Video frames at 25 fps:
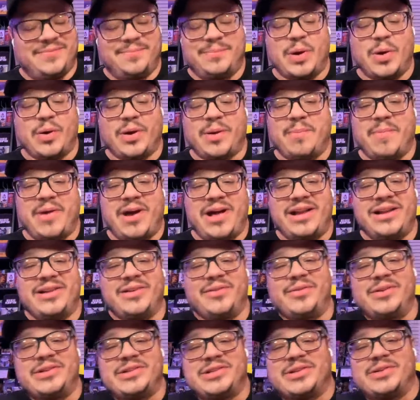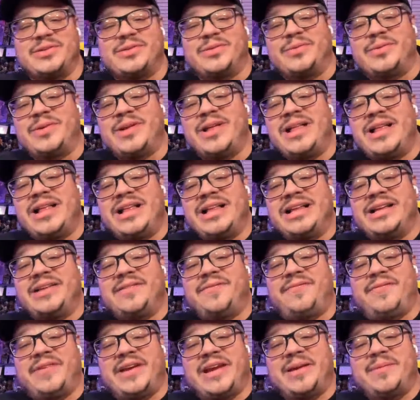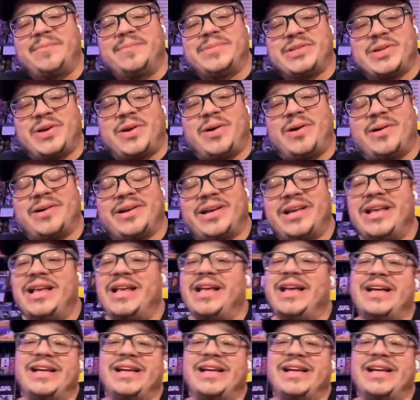Pokemon original theme song.